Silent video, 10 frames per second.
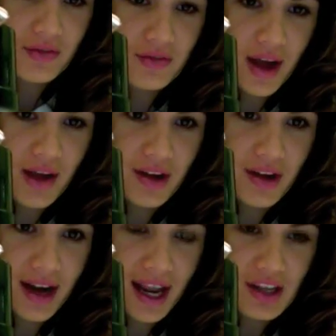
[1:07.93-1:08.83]
the Makeup
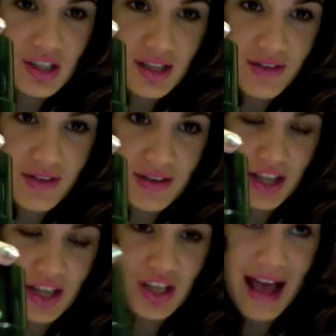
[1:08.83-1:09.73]
Forever
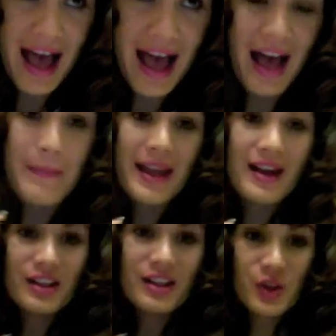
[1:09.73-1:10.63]
HD foundation that I
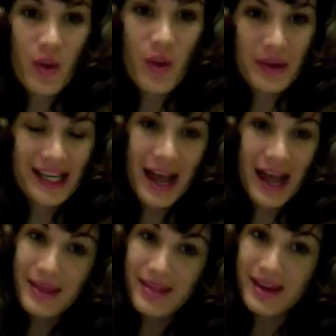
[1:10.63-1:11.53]
have been
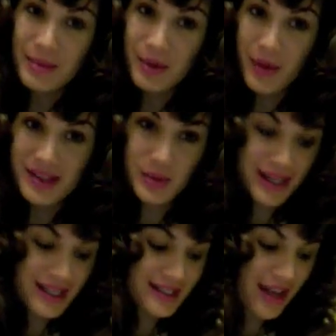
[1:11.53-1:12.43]
adoring. I'm in the number
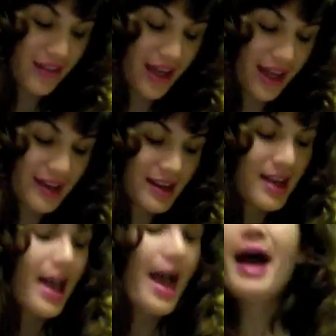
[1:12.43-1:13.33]

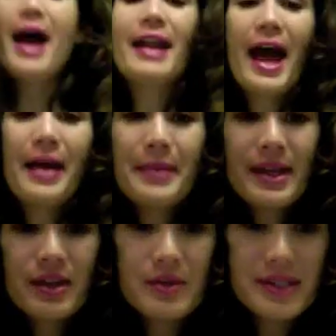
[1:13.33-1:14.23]
127 and
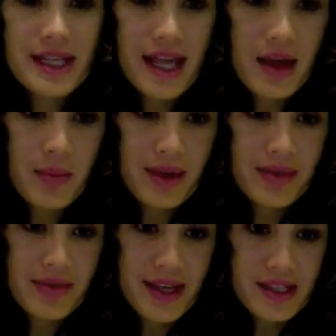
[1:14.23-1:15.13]
I've been using
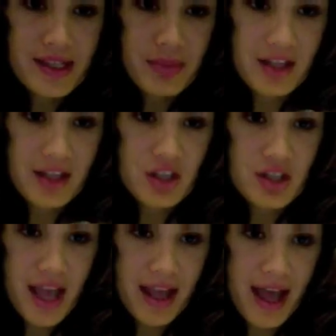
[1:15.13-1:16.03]
it with this
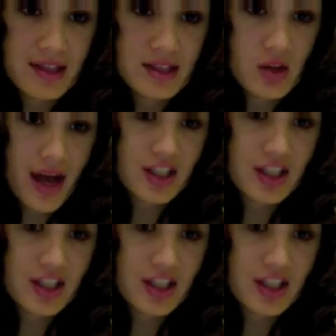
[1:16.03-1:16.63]
sponge thing. And